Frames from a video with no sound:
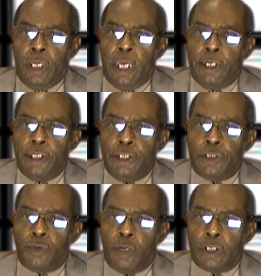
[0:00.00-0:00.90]
And this
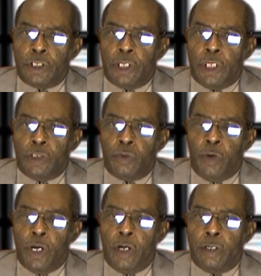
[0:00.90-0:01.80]
is one of the things
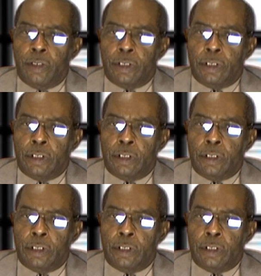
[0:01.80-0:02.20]
where